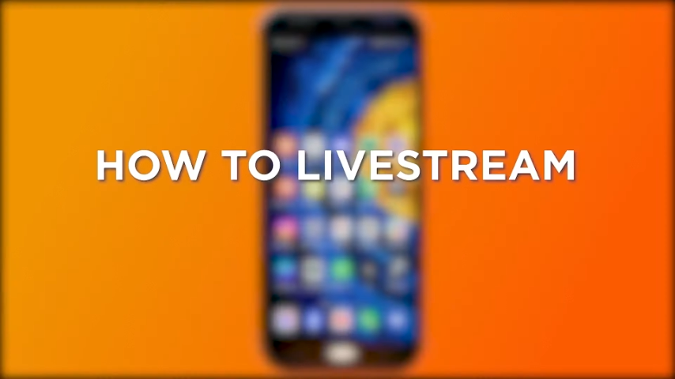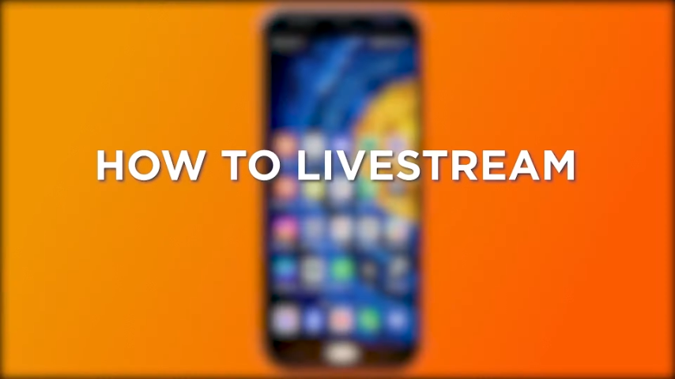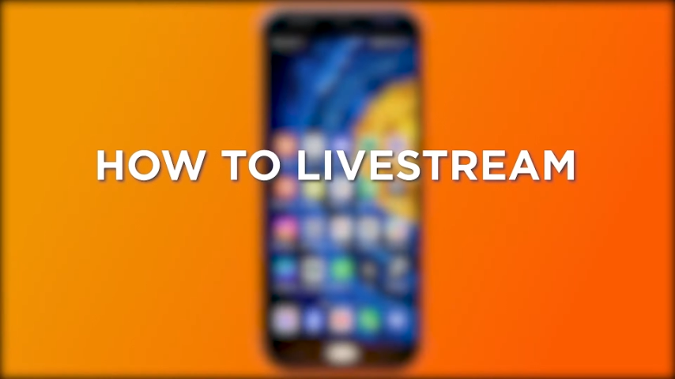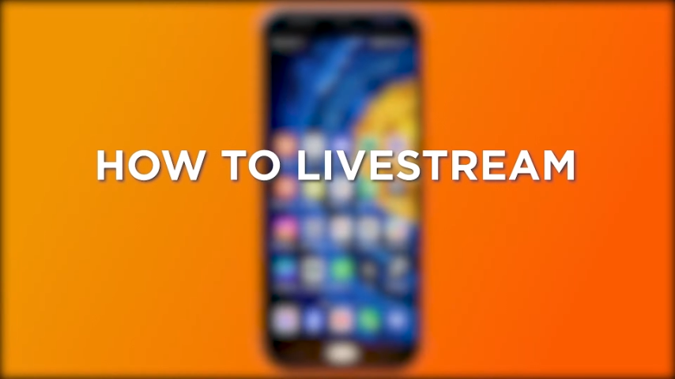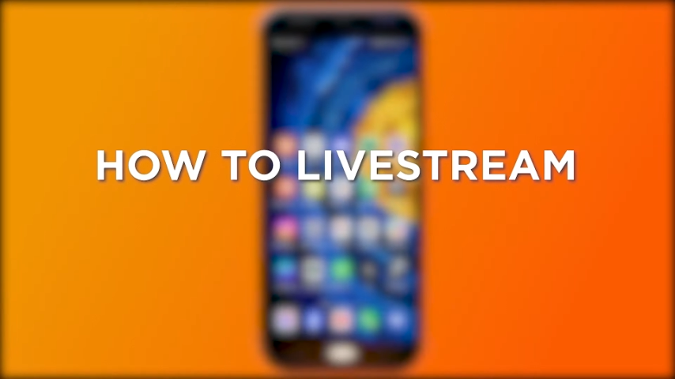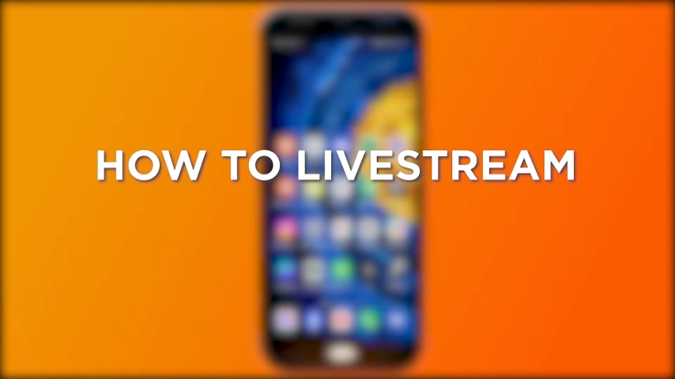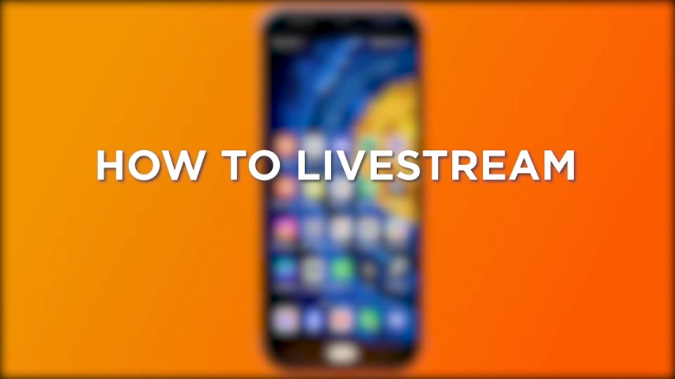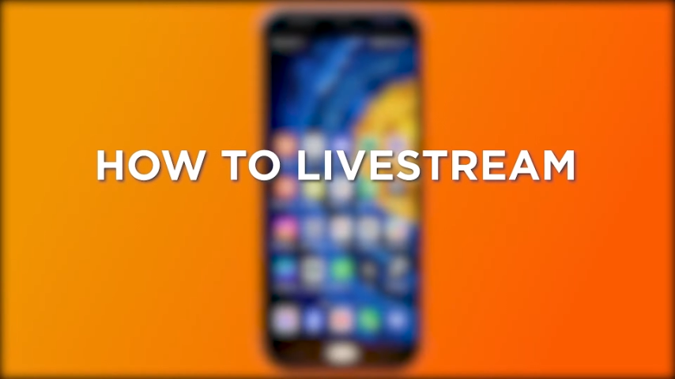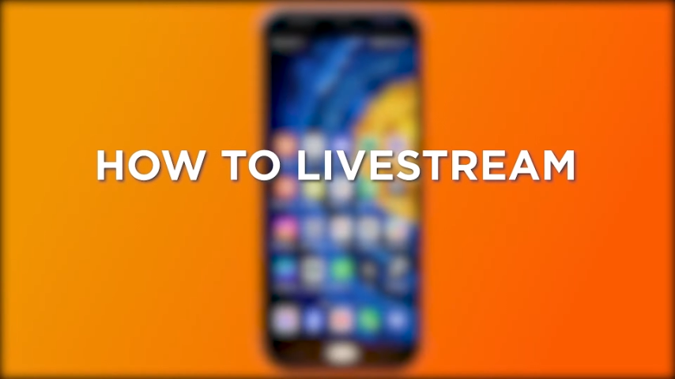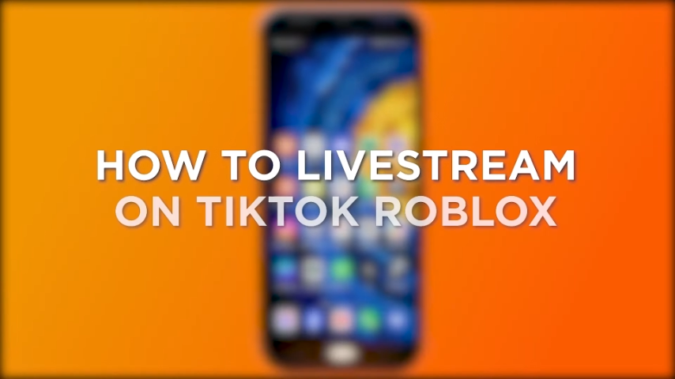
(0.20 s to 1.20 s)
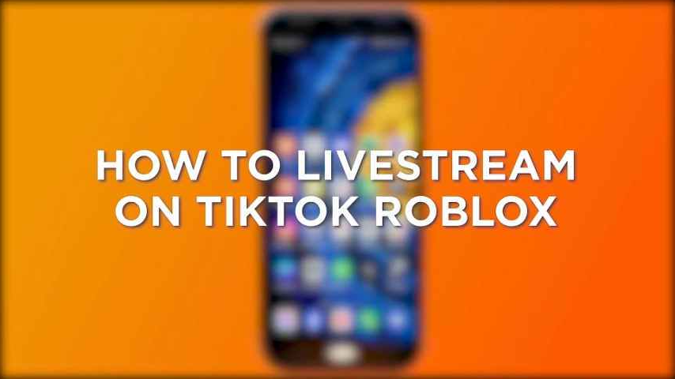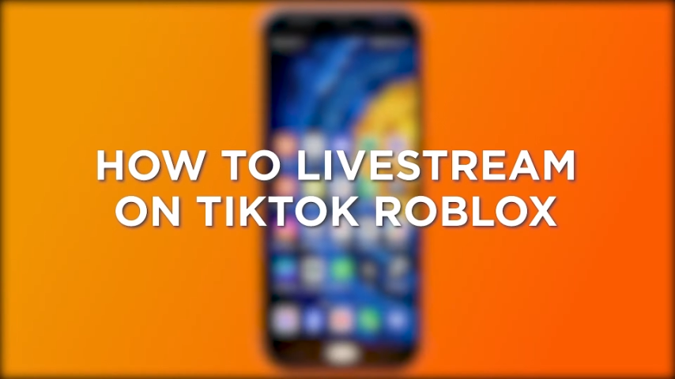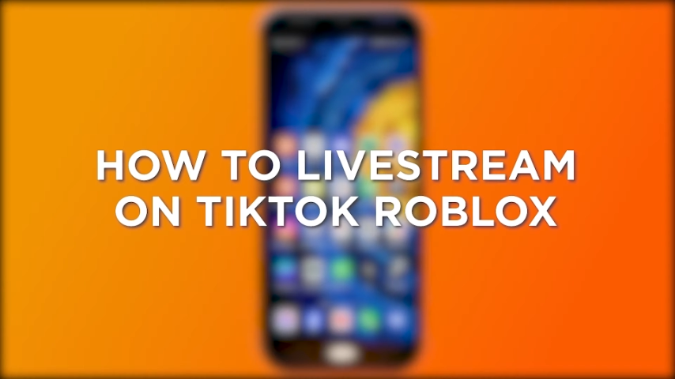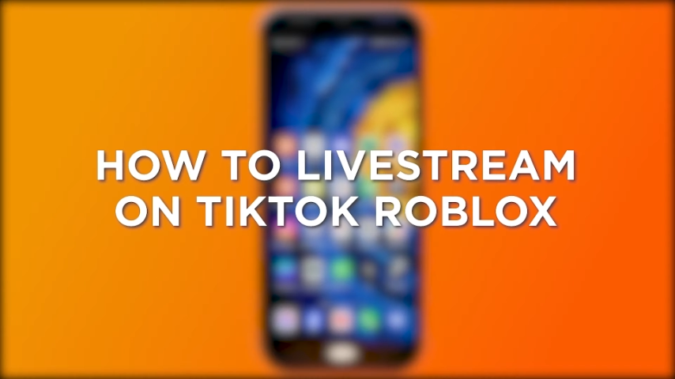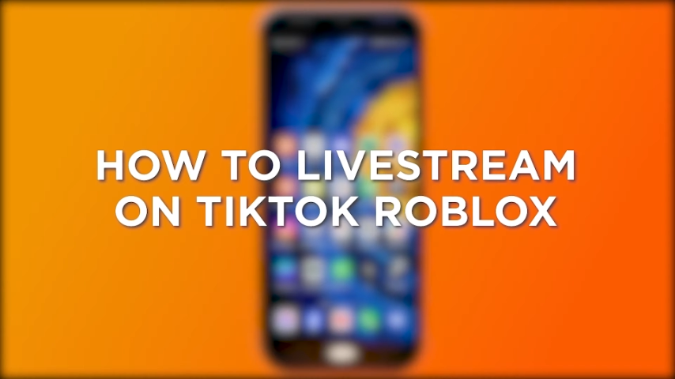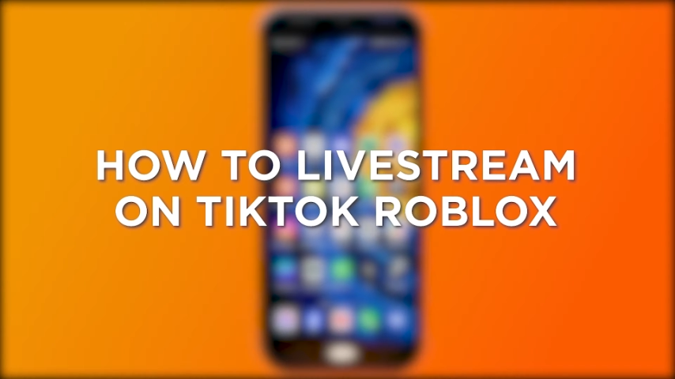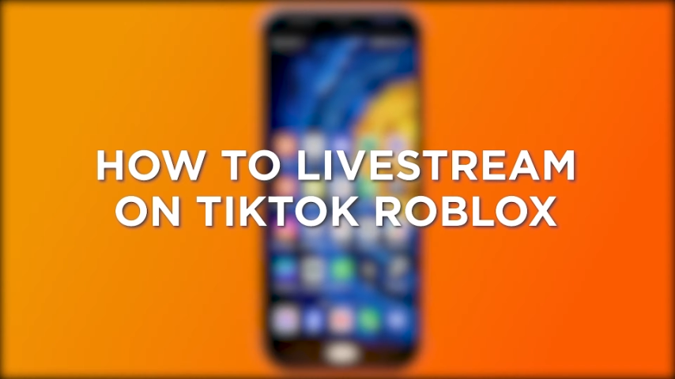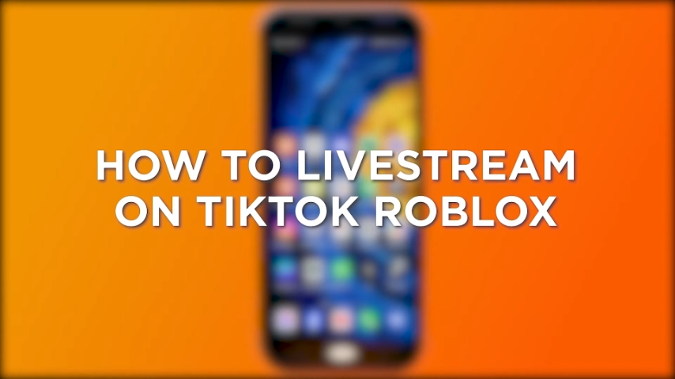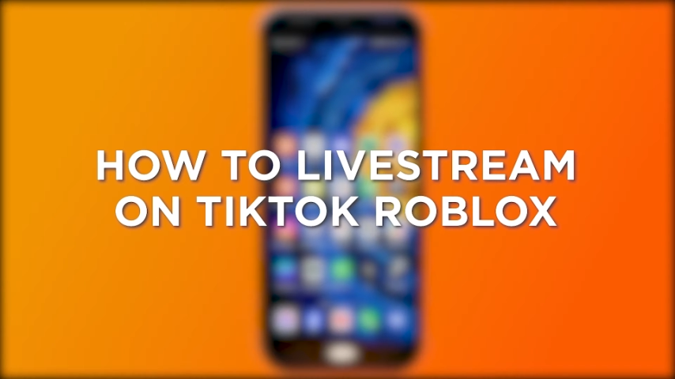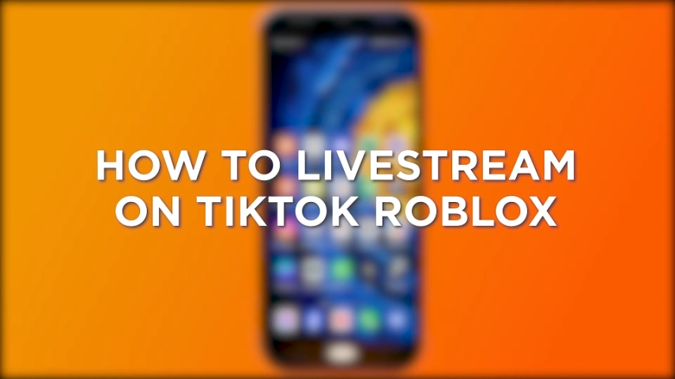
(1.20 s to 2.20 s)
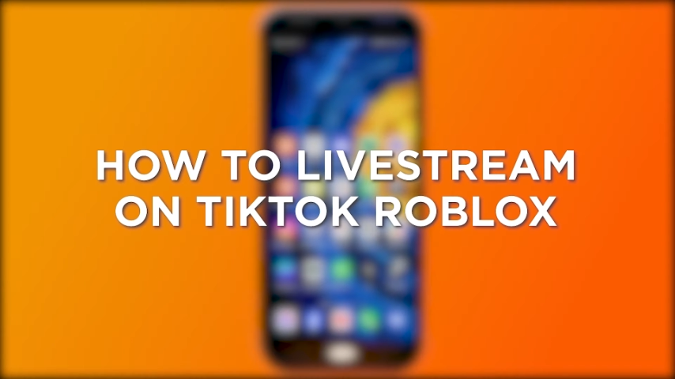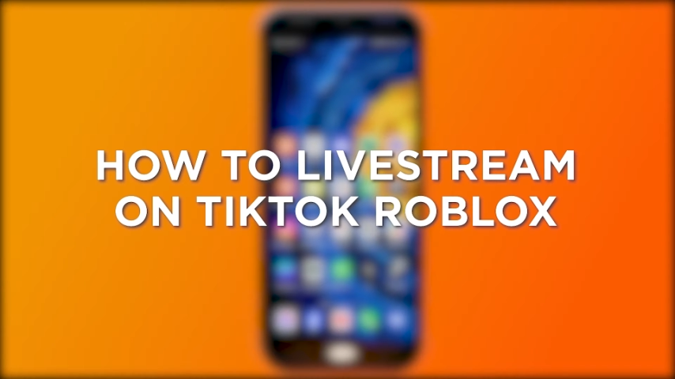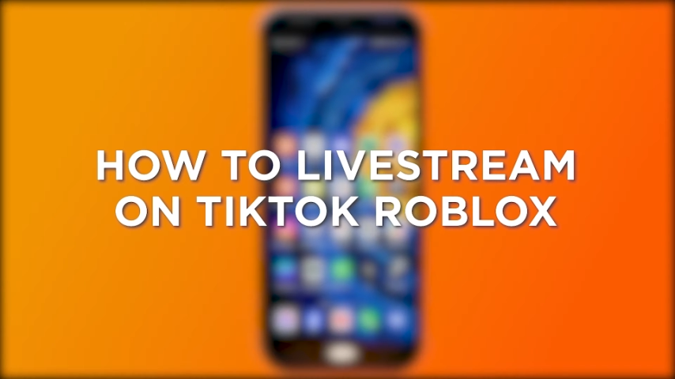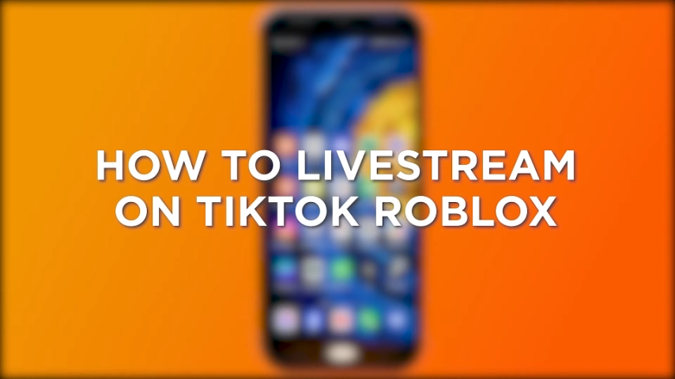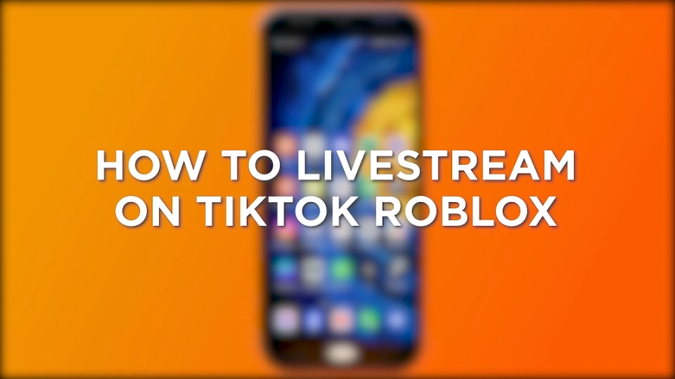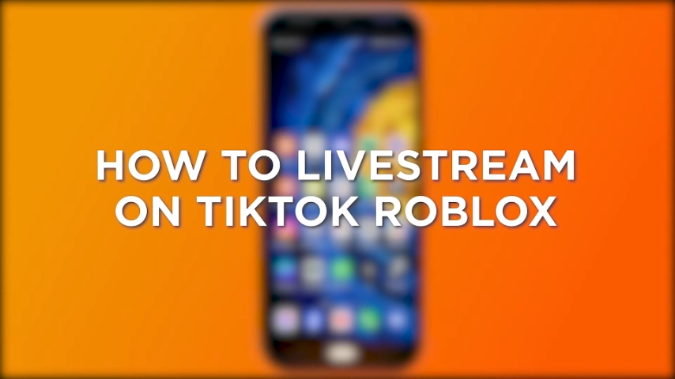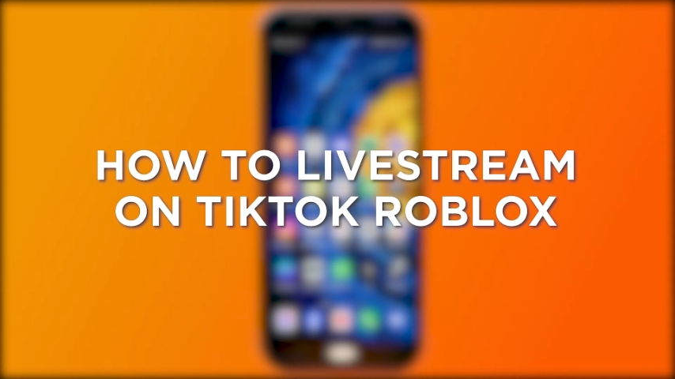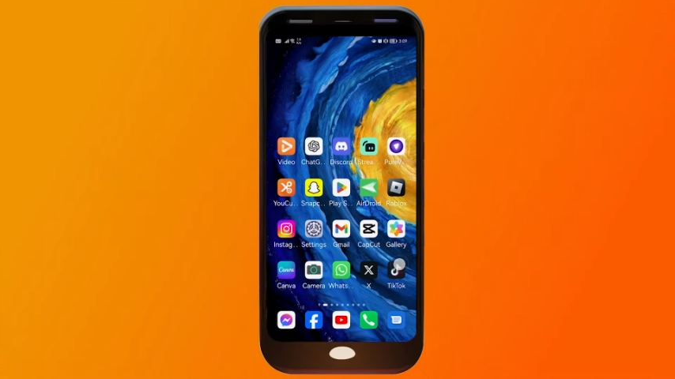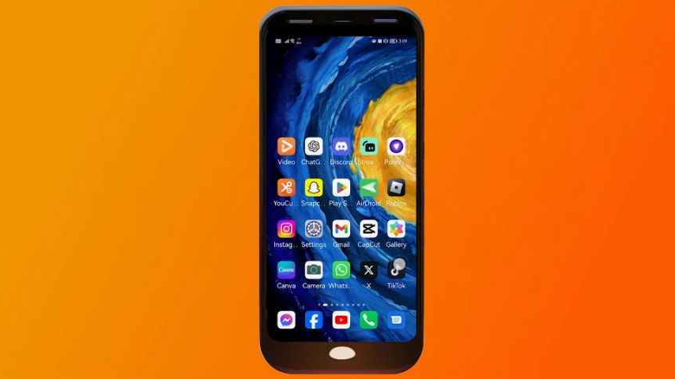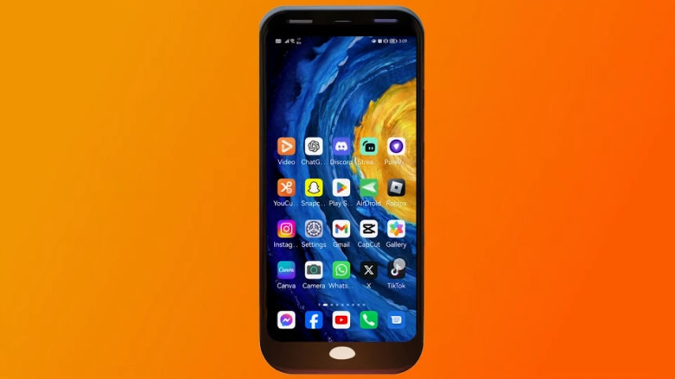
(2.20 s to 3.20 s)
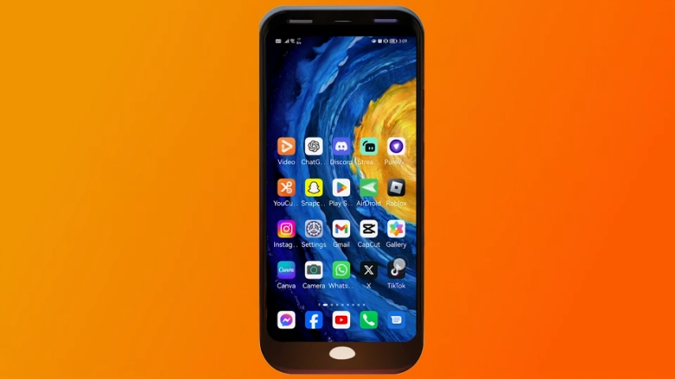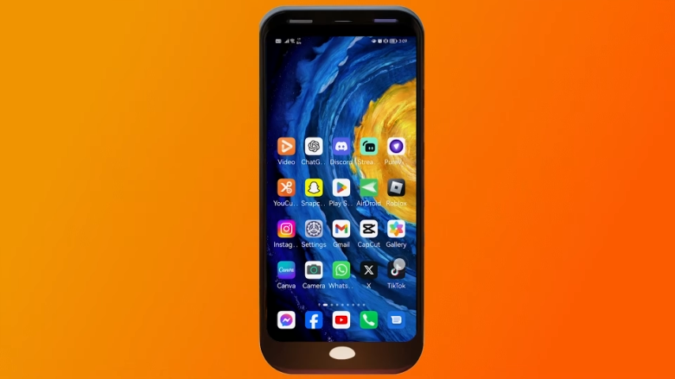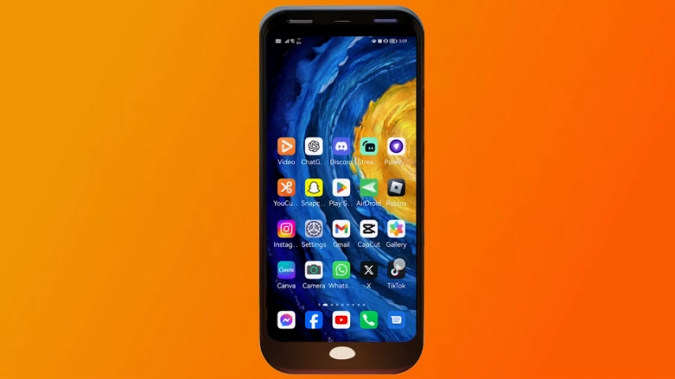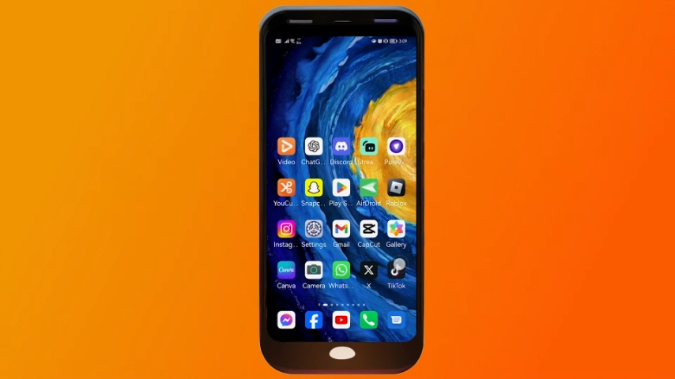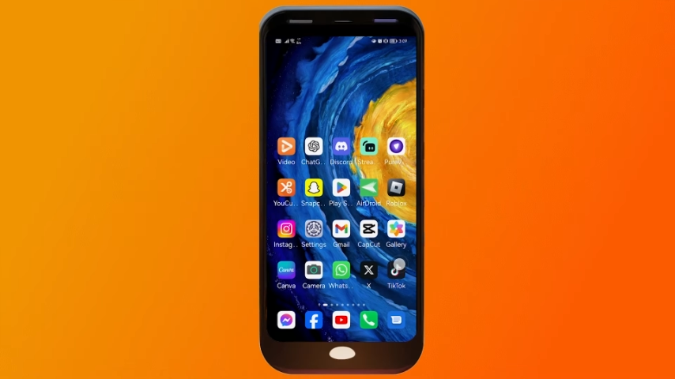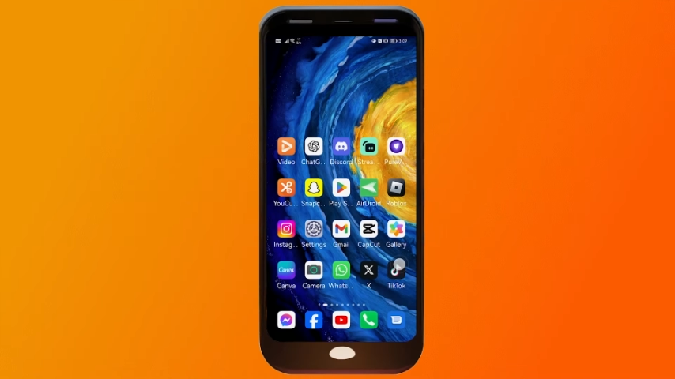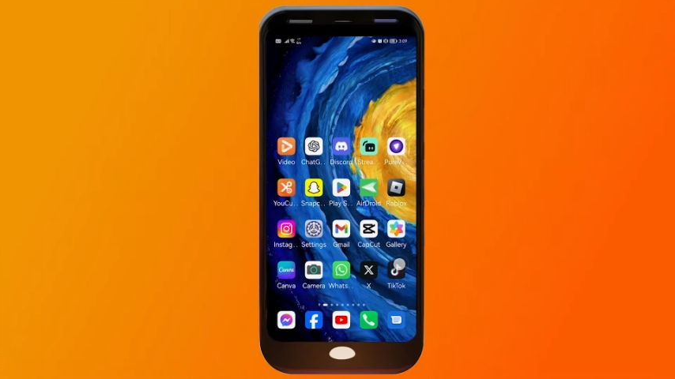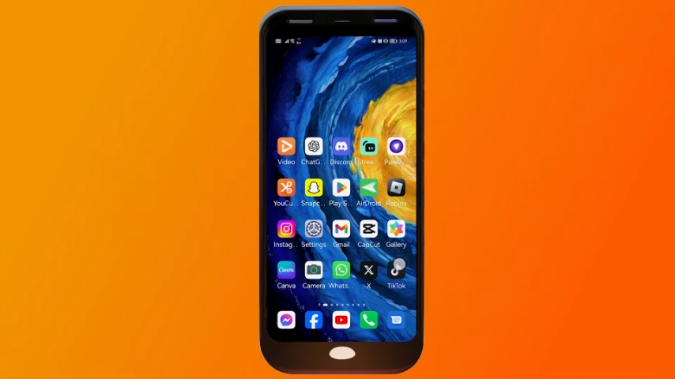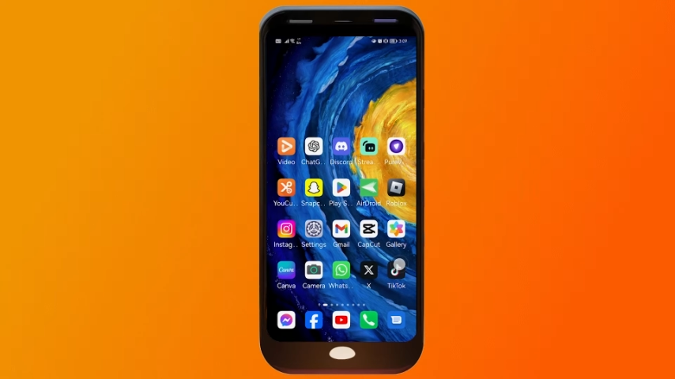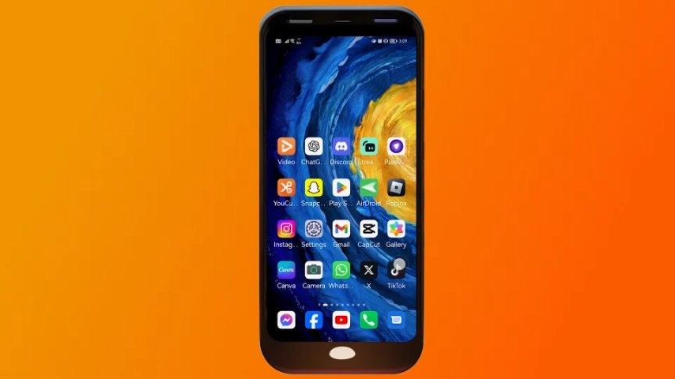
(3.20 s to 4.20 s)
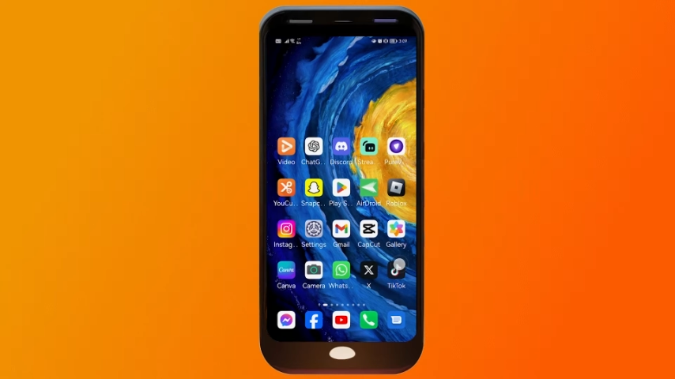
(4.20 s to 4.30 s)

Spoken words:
No face is visible, so there are no lips to read.